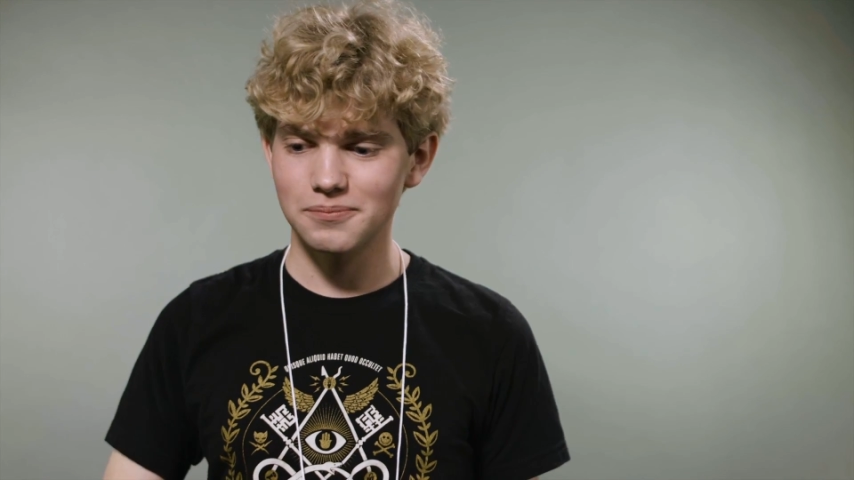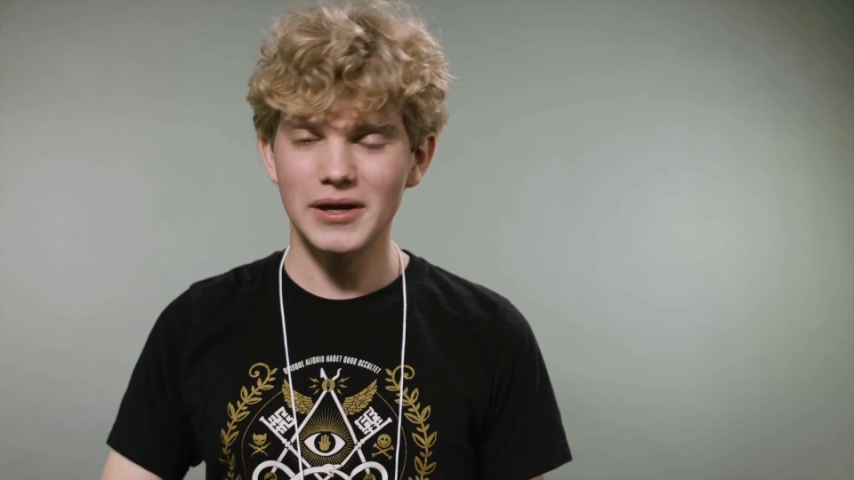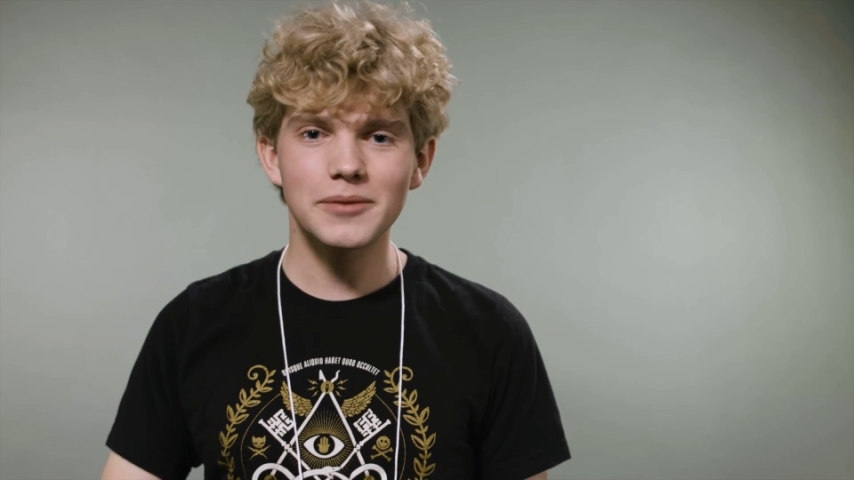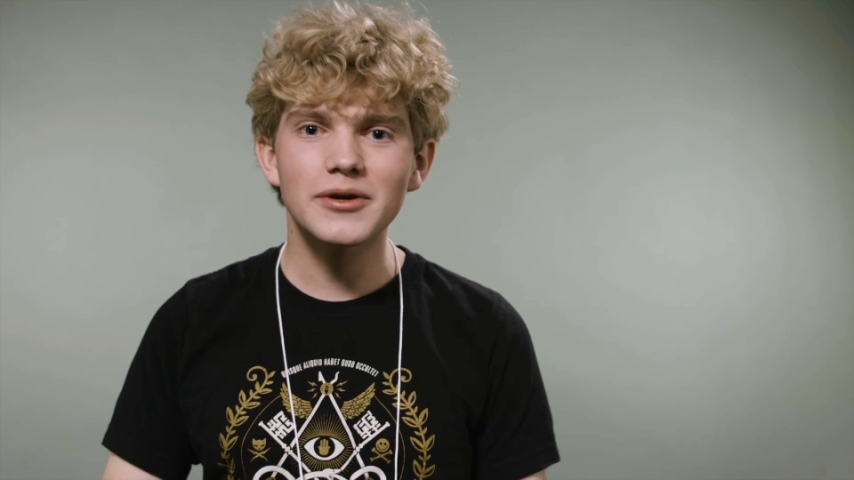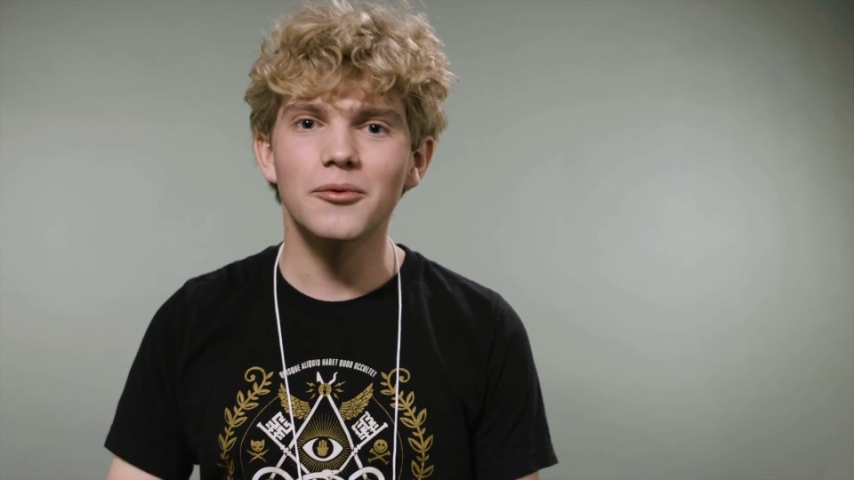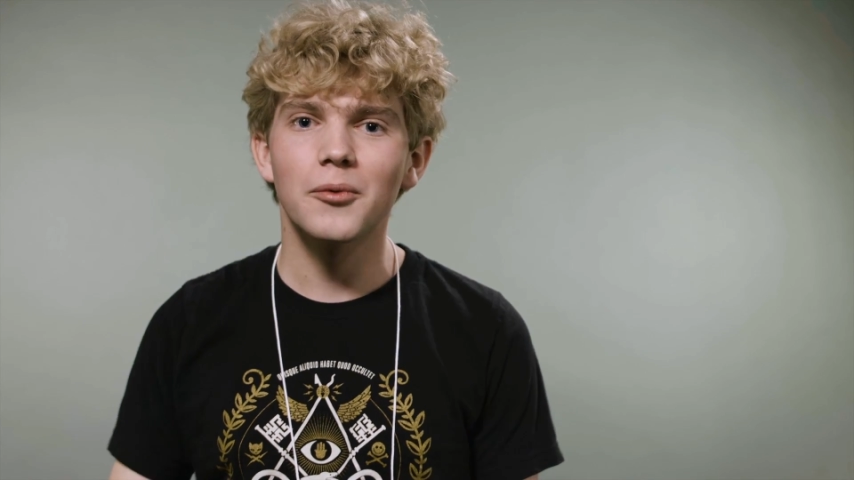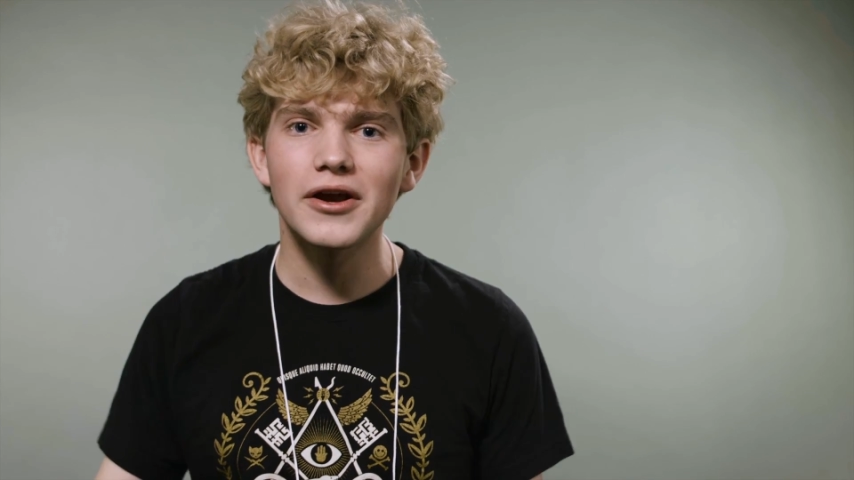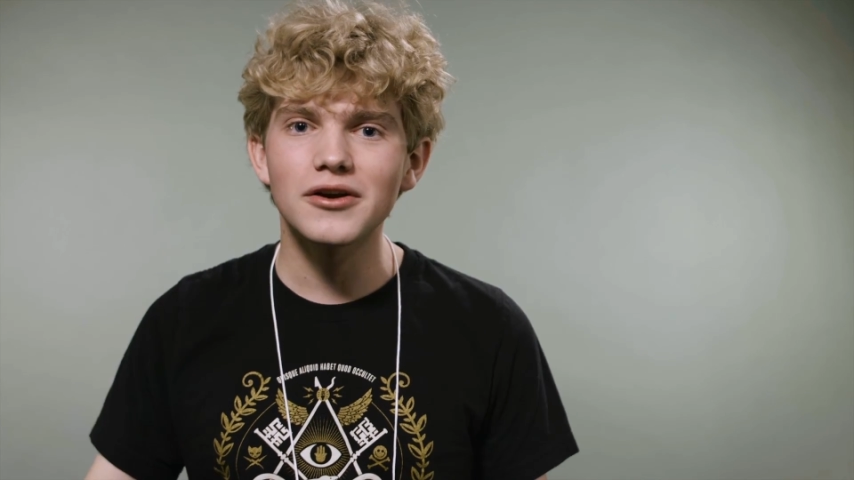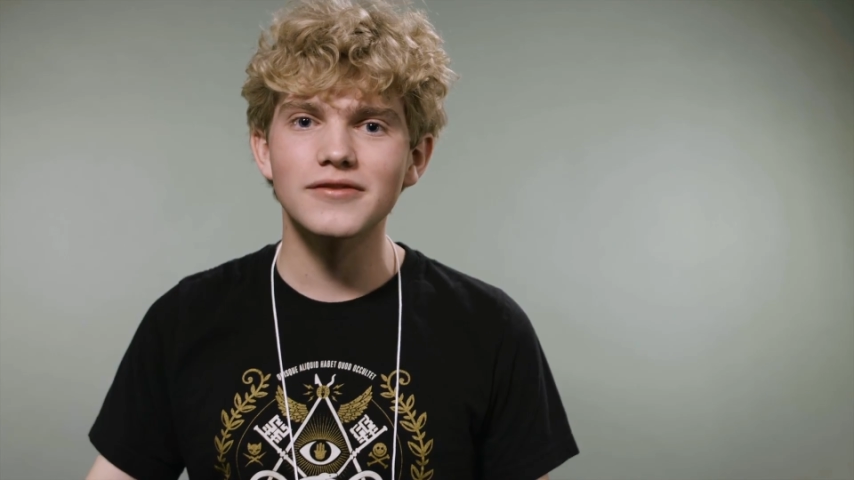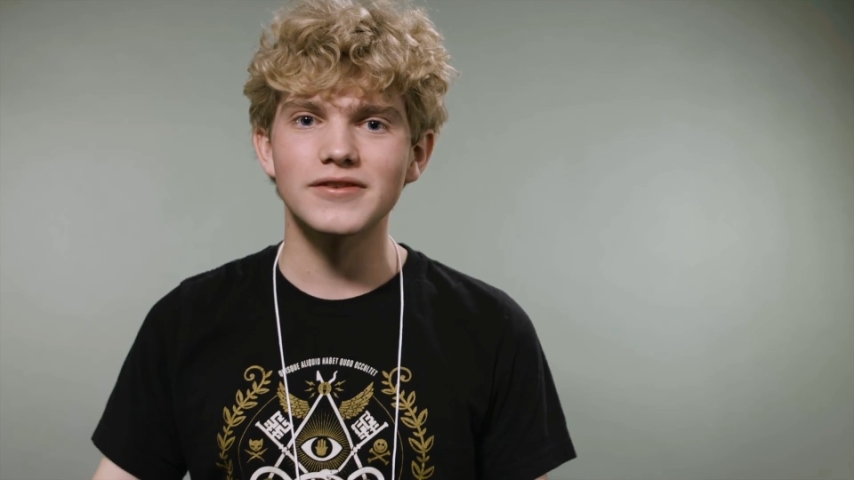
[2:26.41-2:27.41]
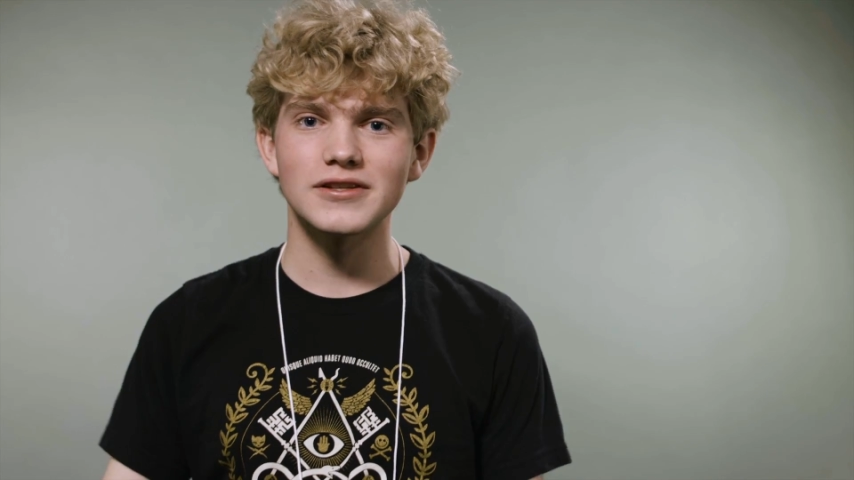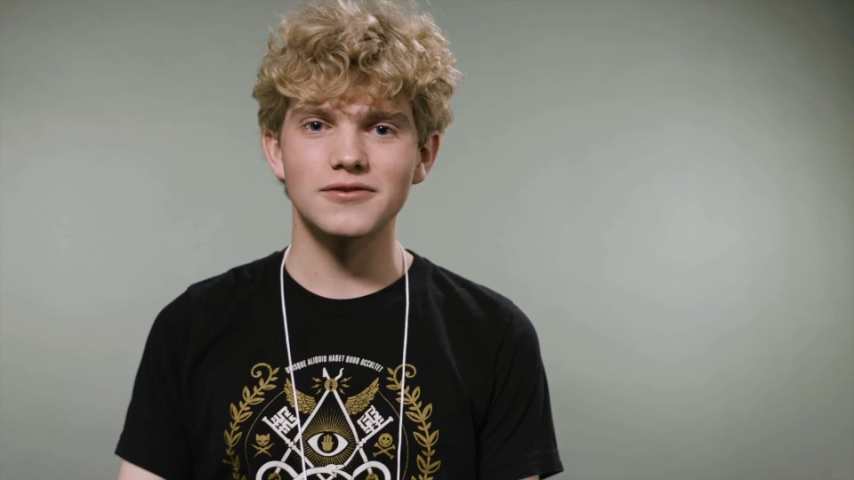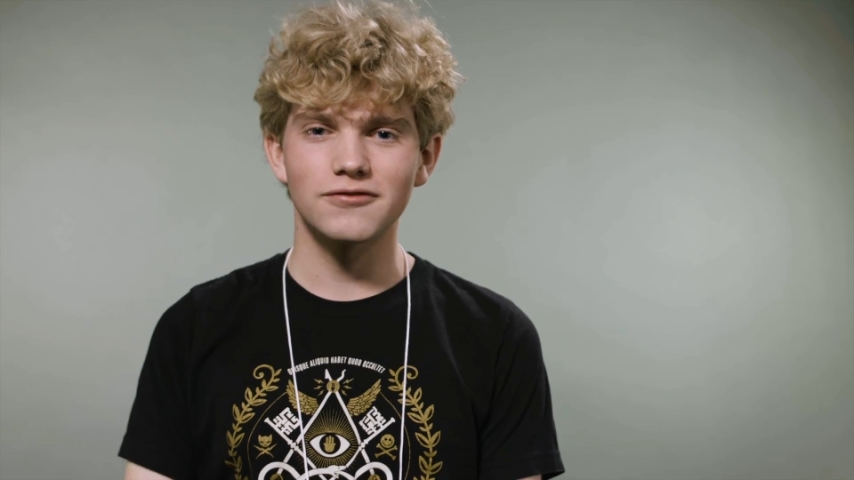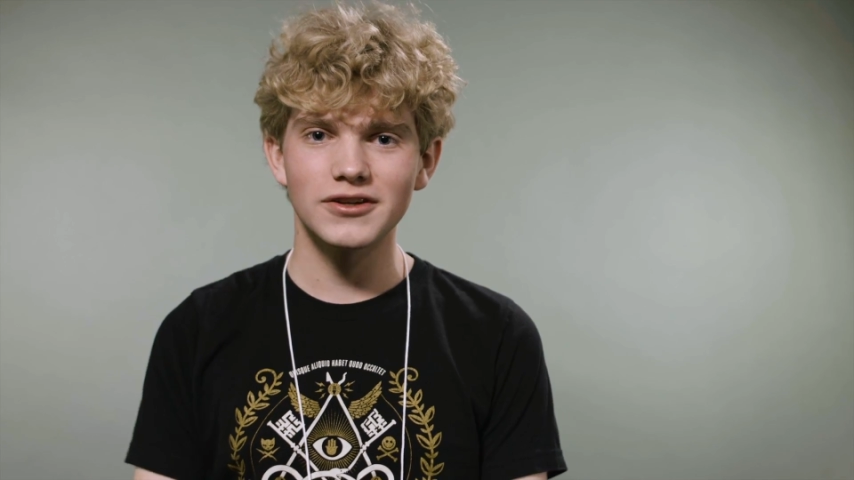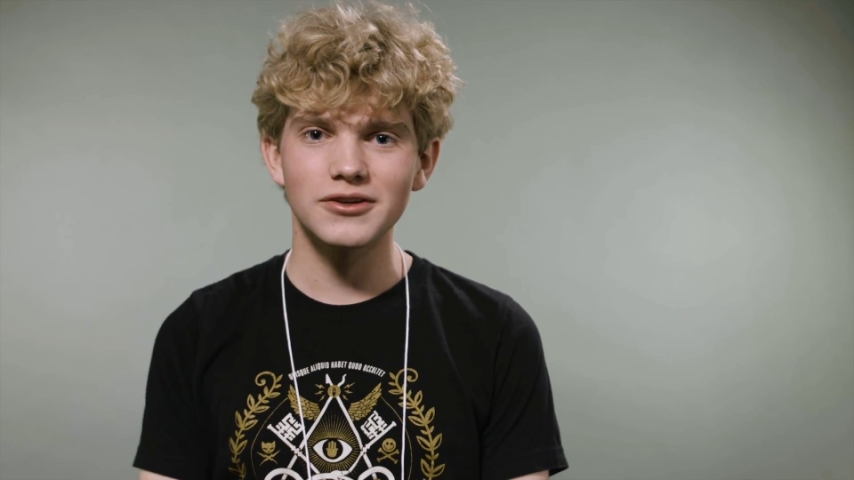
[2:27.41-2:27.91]
made me aware of
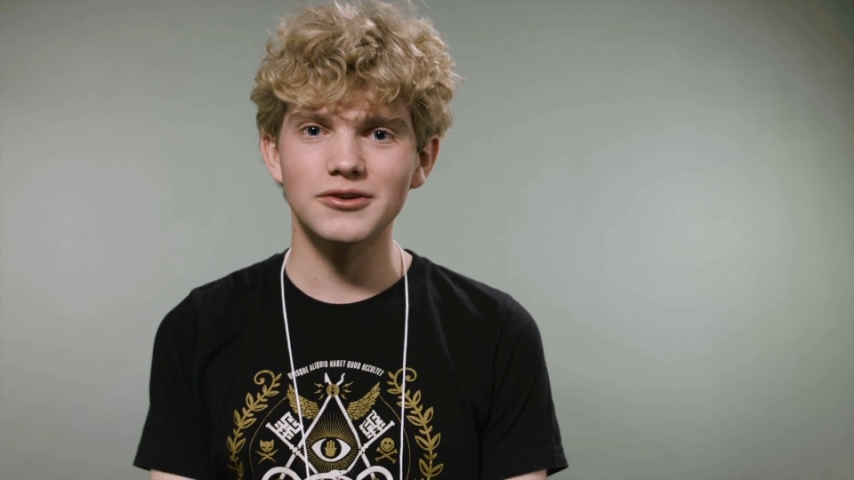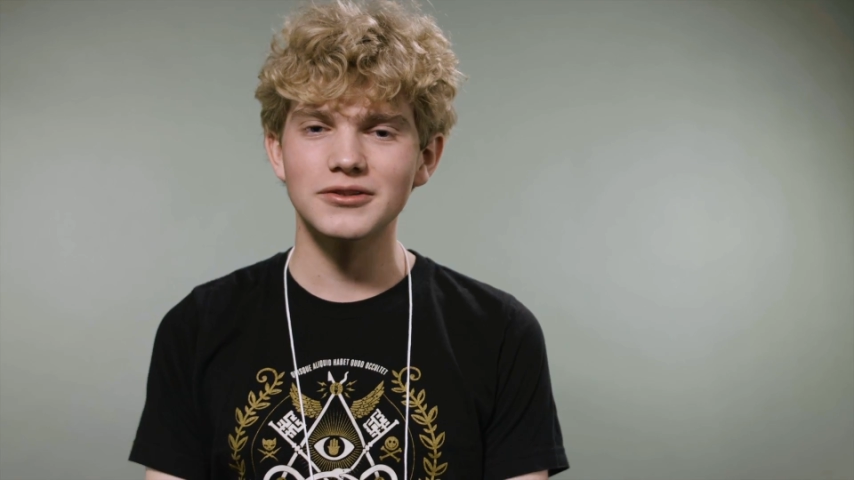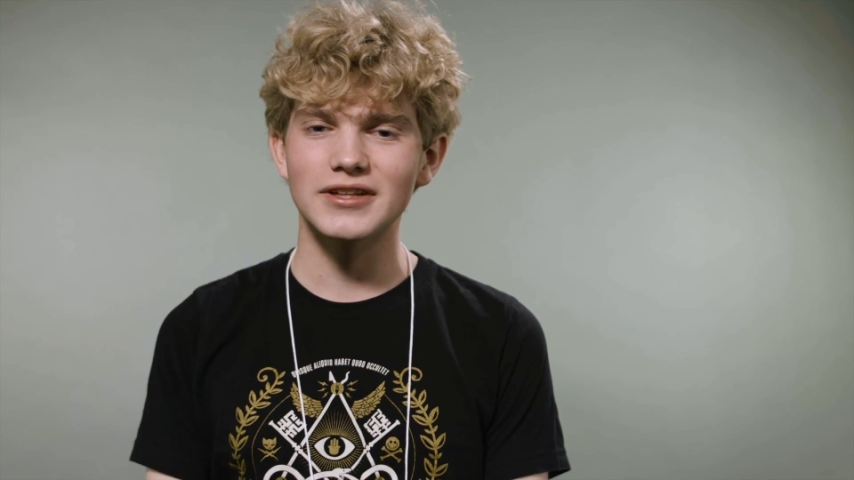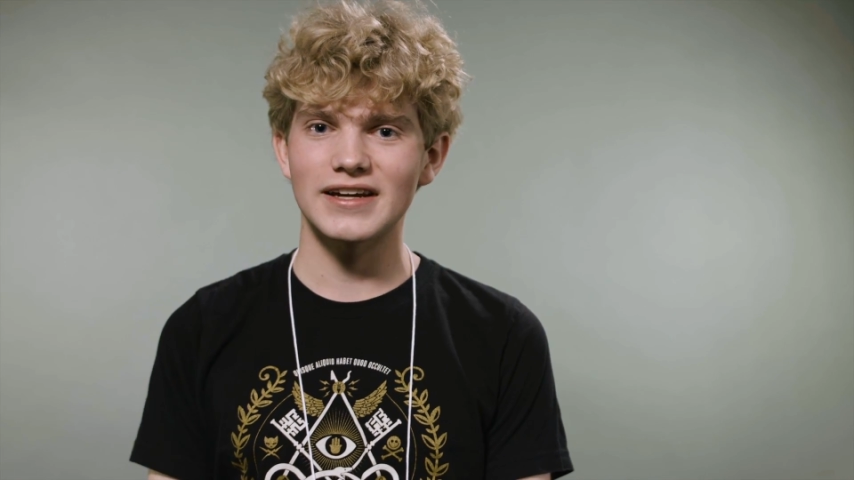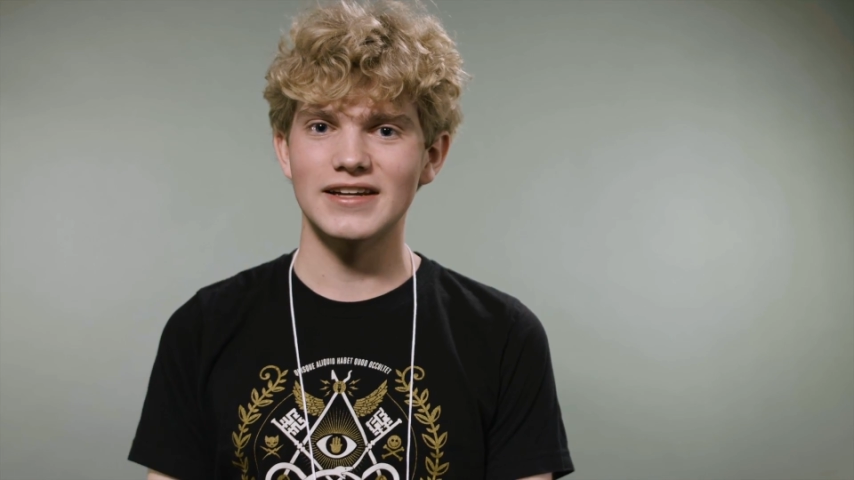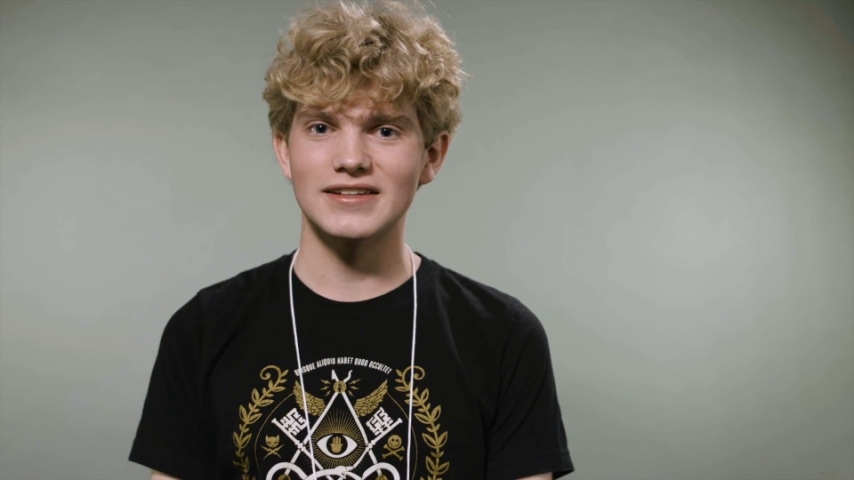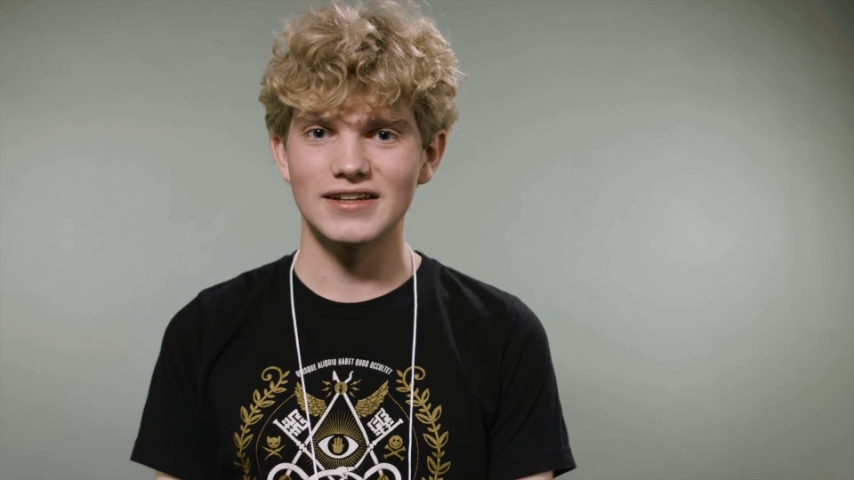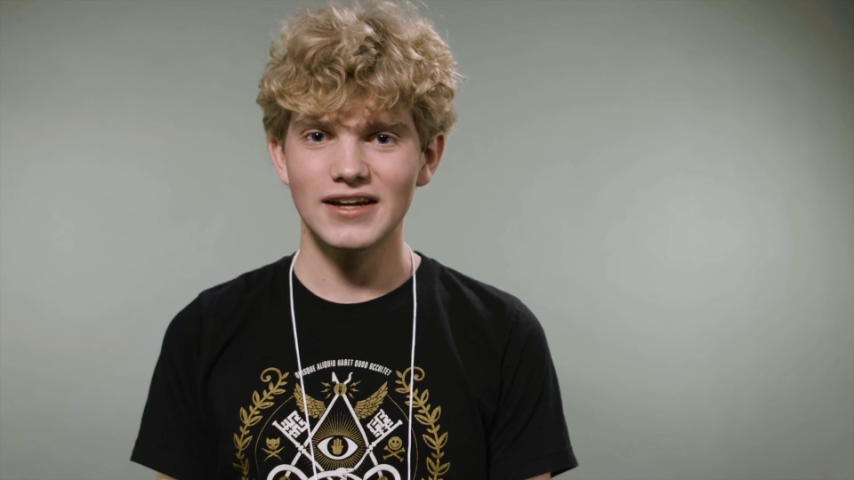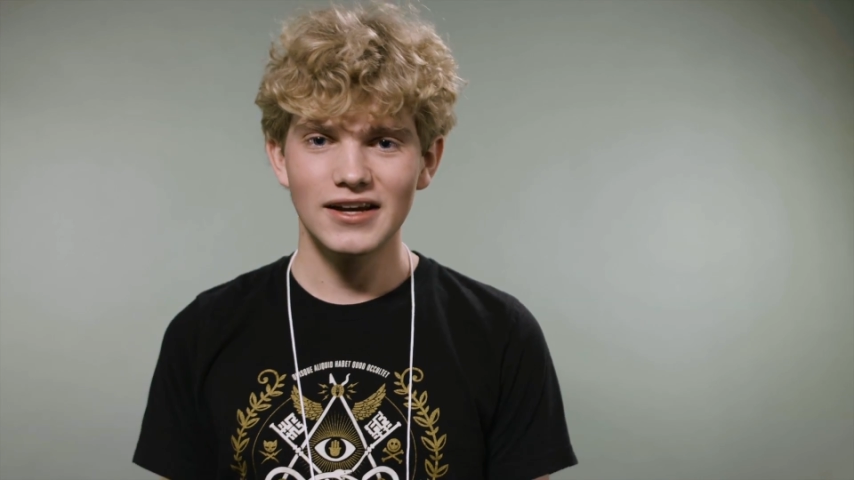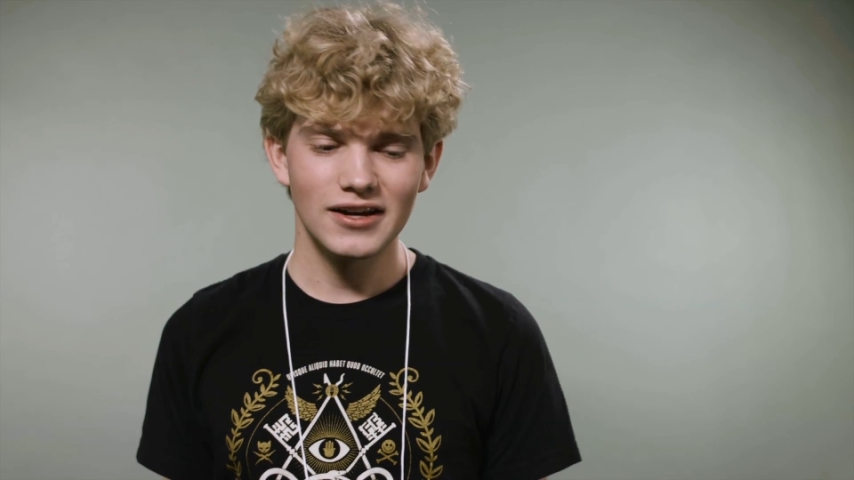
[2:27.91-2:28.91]
this field and